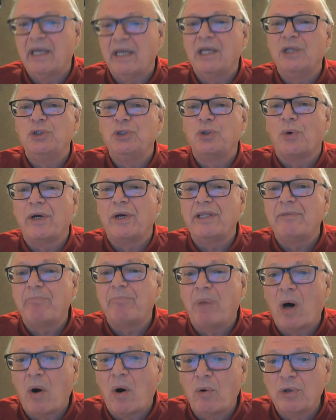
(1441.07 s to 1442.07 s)
Enjoy the
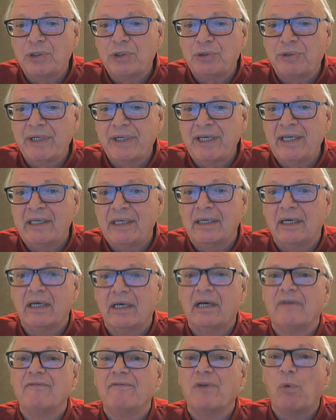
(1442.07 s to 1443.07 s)
poetry
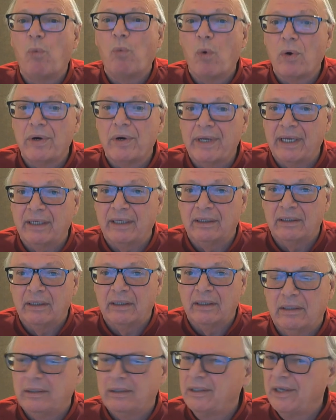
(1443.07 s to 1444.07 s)
of the wording.
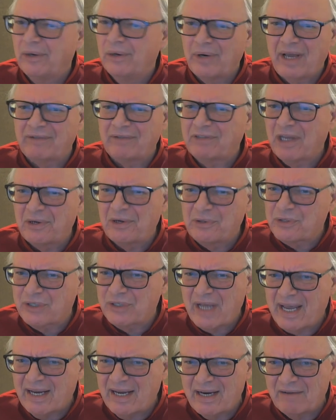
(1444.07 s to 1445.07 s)
You don't have to
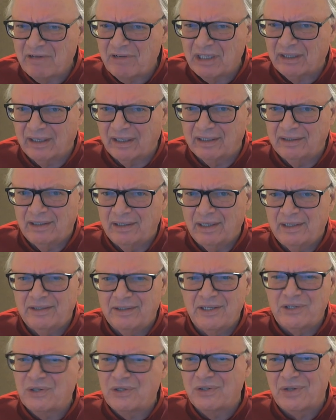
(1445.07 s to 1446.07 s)
understand everything.
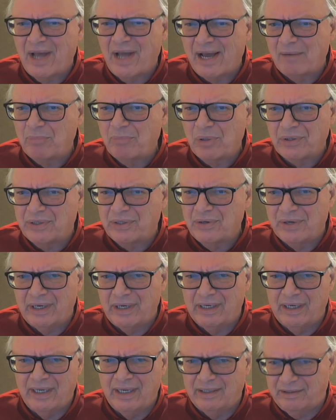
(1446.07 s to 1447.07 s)
This is not a book you're going
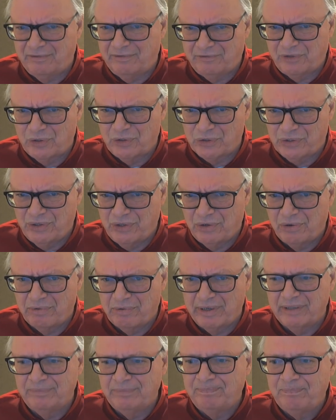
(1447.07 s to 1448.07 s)
to get the first go
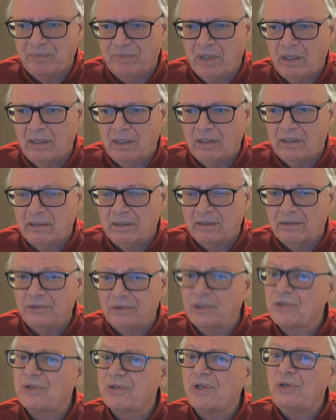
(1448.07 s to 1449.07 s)
around.
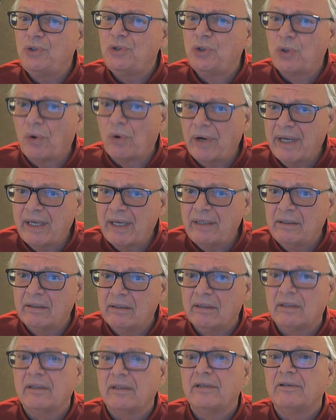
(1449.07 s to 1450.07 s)
Just enjoy it,
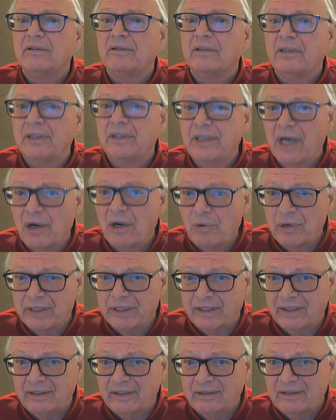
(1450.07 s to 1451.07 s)
go
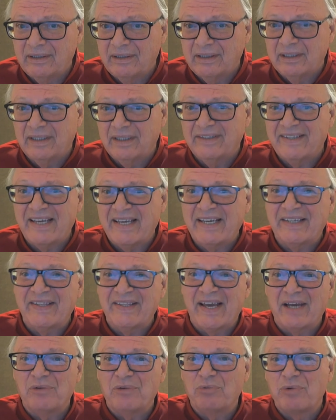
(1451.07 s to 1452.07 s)
with it. Think of
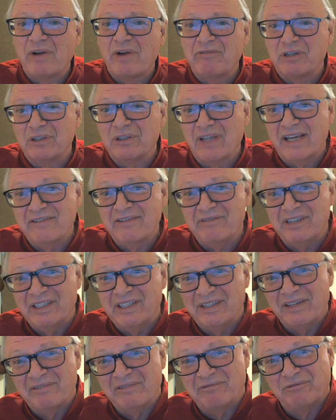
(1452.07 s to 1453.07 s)
that River Liffey
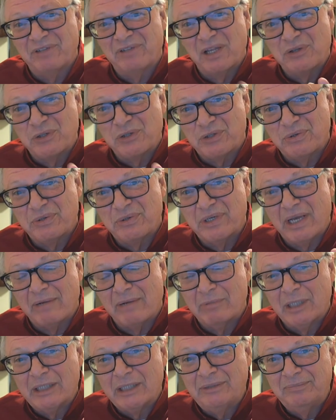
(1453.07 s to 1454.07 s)
that flows through
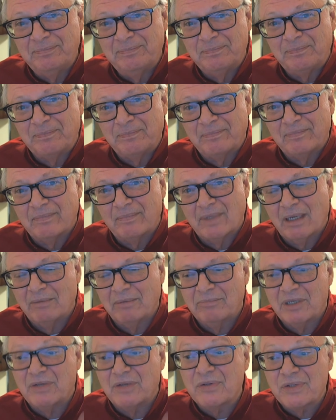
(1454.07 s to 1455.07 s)
Dublin.
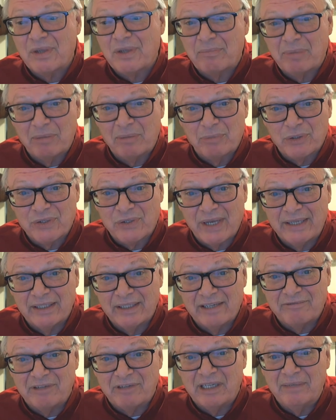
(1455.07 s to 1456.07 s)
Some people say
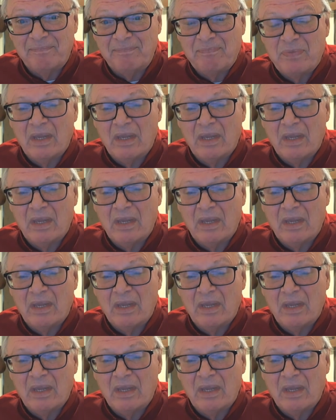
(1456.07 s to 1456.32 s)
Liffey.